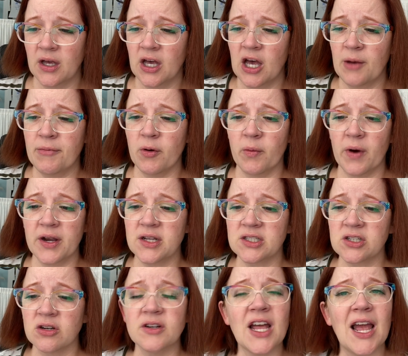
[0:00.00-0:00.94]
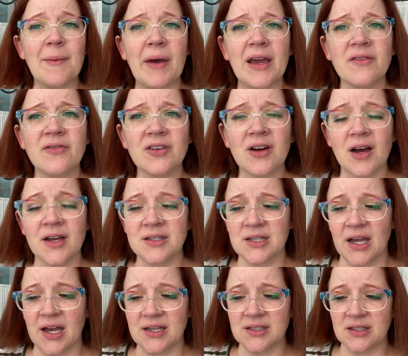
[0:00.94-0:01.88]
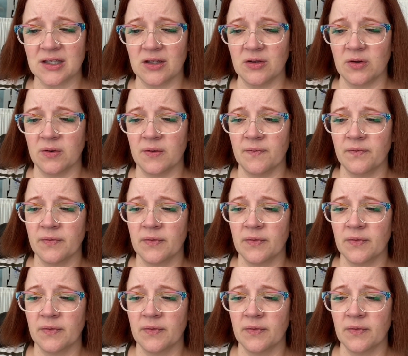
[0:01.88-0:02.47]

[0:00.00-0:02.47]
But what is her name? I had forgotten to ask you.